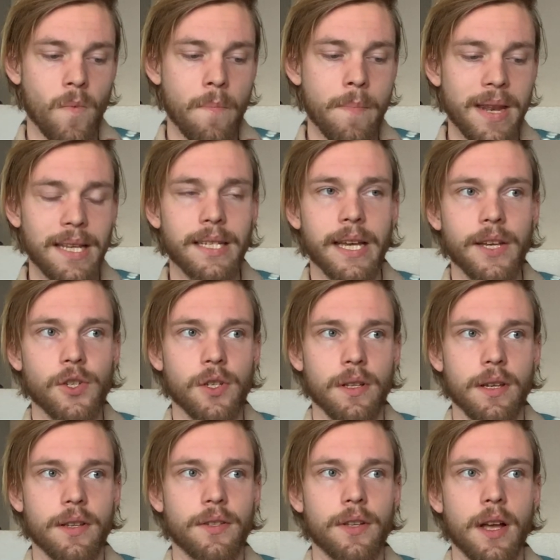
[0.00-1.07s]
meditation
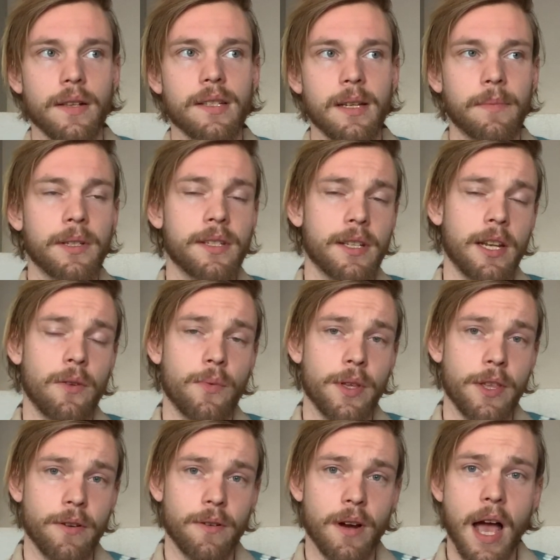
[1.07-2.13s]
is not simply sitting
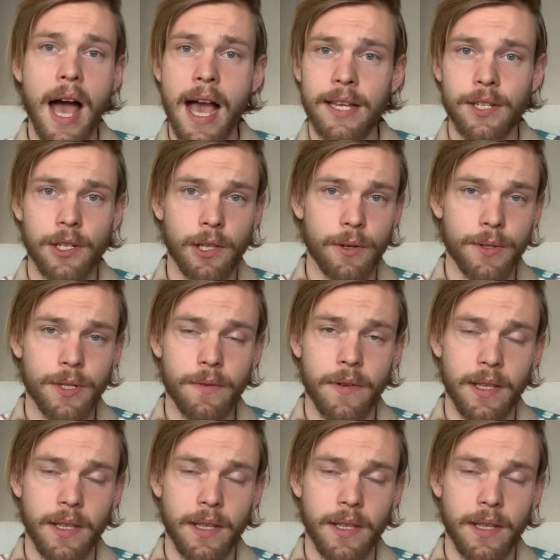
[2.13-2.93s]
with your eyes closed,